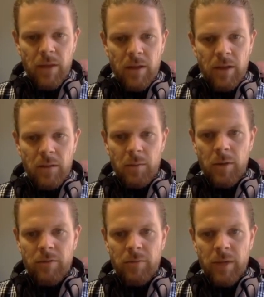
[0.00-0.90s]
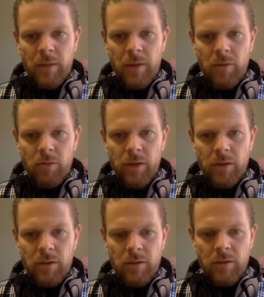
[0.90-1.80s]
uh, but apart from that, powered
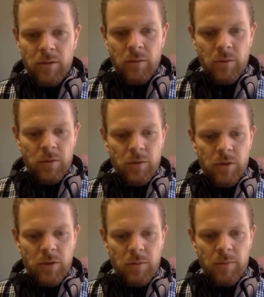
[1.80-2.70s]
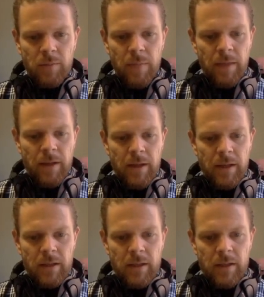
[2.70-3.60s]
rail will do the job.
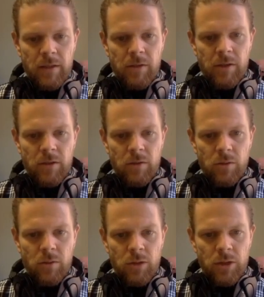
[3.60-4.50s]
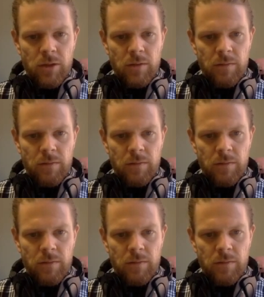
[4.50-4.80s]
And uh, the redstone torches